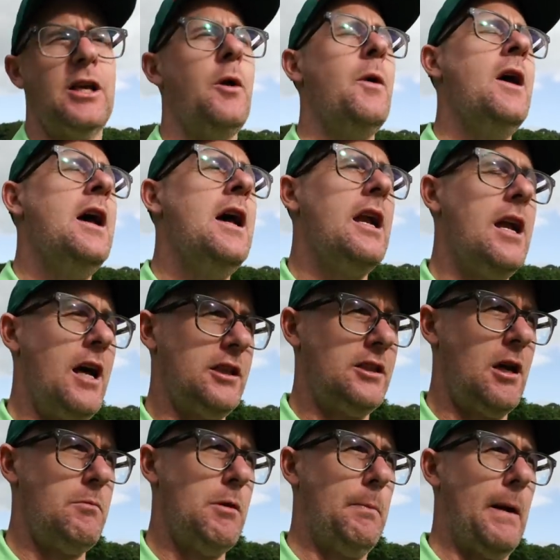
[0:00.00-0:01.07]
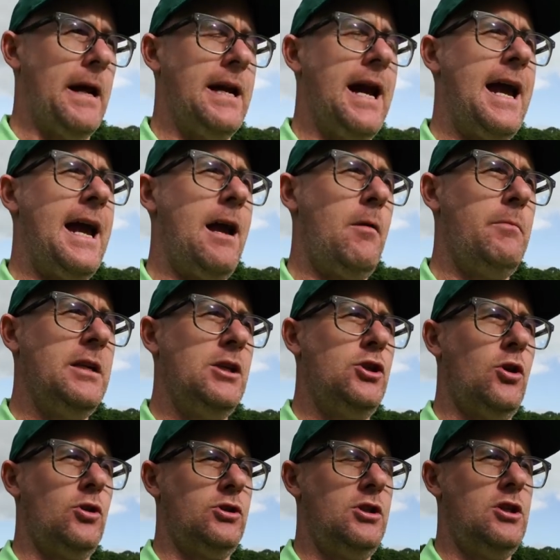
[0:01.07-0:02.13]
So last time you played, how many
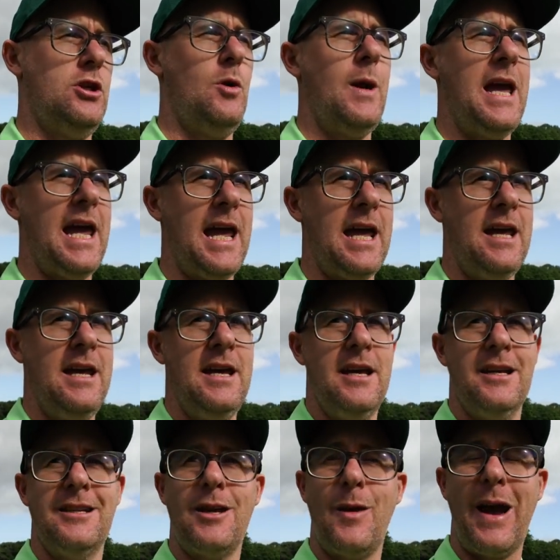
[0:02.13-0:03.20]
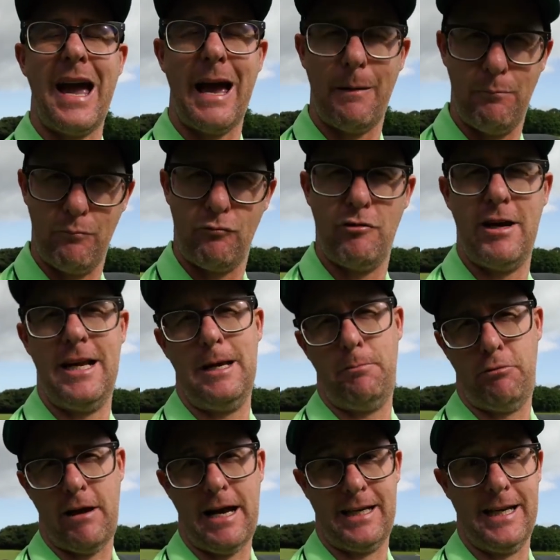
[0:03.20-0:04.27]
shots did you hit that you haven't really
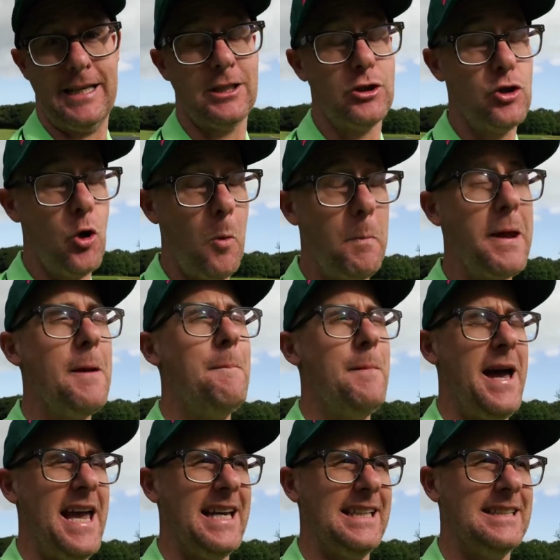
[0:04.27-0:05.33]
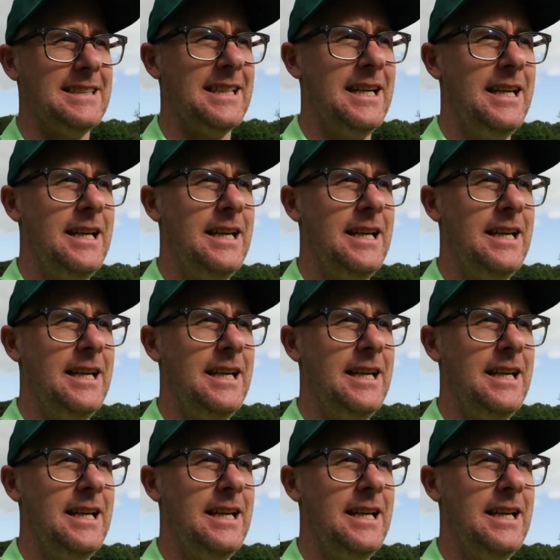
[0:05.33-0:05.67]
practiced? You'll be amazed.